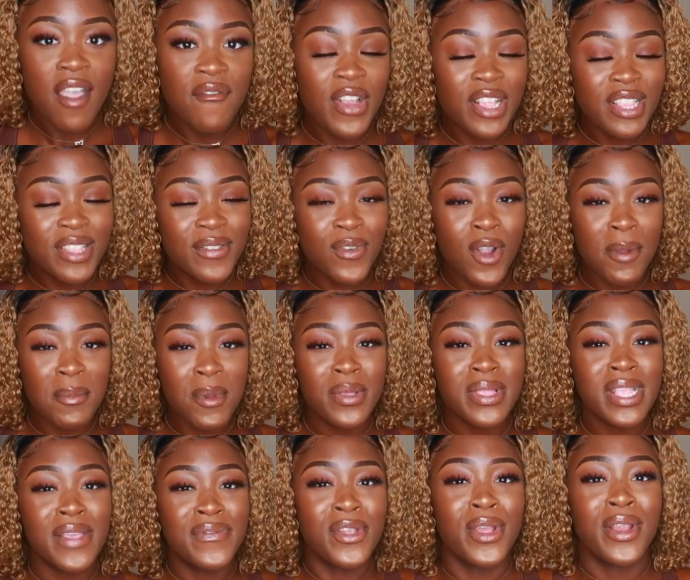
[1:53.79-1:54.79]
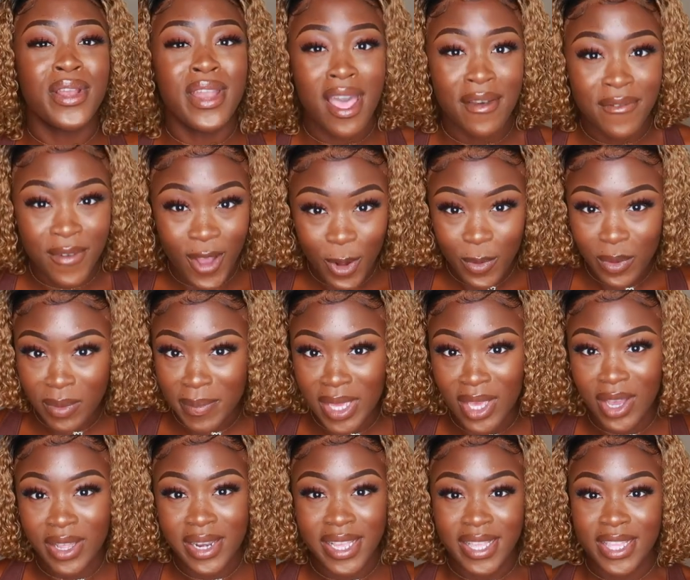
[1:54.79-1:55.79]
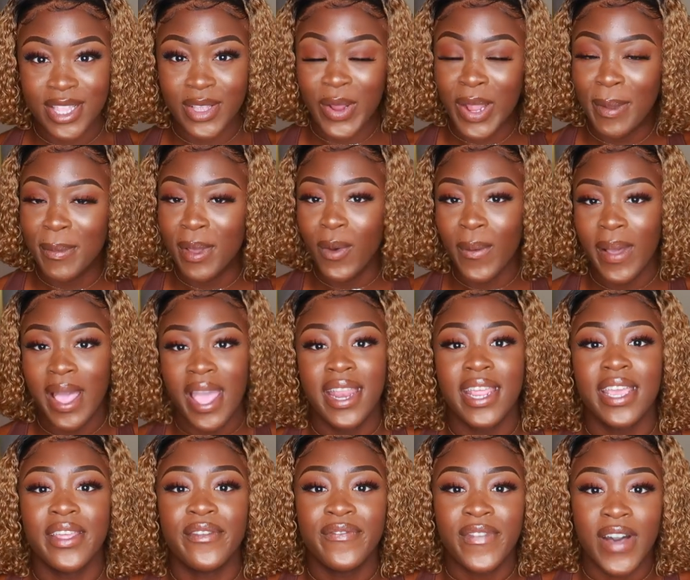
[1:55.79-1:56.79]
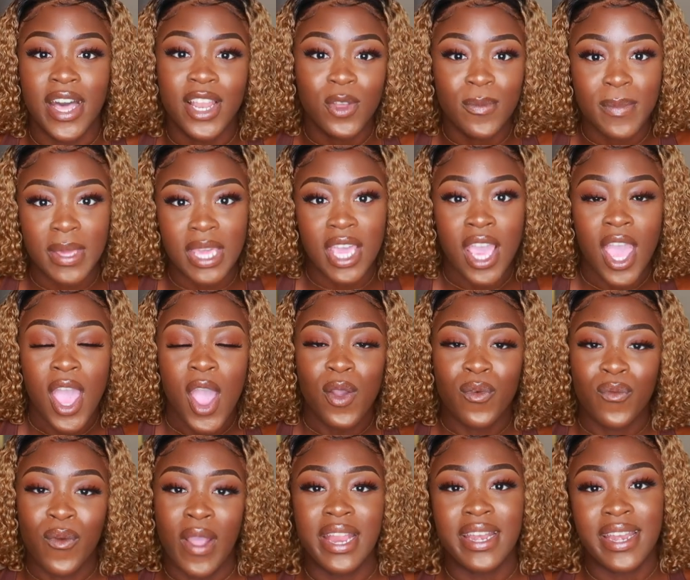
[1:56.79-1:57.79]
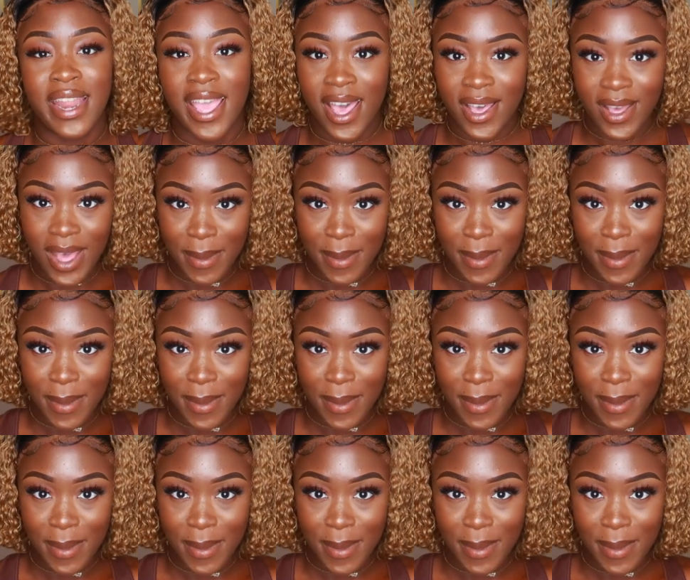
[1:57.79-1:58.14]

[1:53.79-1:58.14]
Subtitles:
First and foremost, if you're not following me on Instagram, go ahead and follow me right now.